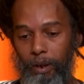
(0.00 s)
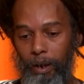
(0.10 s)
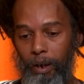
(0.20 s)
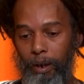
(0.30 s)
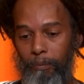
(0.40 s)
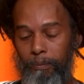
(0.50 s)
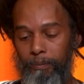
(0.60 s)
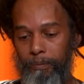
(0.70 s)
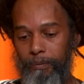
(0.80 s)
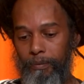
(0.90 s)
Um,
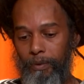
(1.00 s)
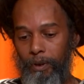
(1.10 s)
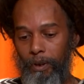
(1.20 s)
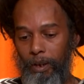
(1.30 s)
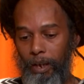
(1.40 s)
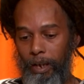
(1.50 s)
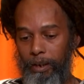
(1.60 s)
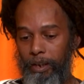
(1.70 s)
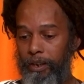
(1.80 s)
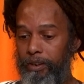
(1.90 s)
and
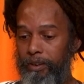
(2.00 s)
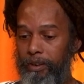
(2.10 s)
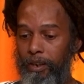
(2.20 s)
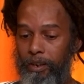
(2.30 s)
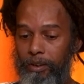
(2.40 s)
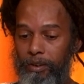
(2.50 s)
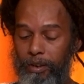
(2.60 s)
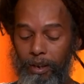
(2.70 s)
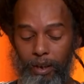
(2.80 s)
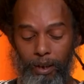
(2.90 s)
his his
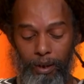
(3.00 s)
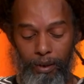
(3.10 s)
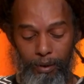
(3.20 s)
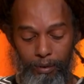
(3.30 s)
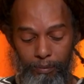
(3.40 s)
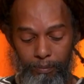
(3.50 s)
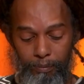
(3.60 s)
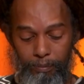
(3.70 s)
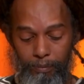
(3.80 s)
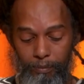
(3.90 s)
uh,
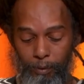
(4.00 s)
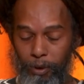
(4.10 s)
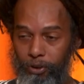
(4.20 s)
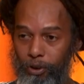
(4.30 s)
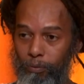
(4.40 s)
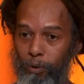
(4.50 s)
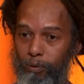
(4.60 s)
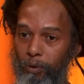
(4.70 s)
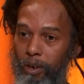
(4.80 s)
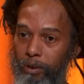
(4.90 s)
mission was
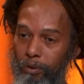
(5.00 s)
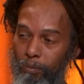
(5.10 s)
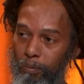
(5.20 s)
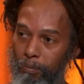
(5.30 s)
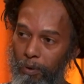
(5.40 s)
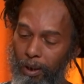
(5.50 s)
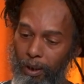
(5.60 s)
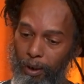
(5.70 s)
really to uh,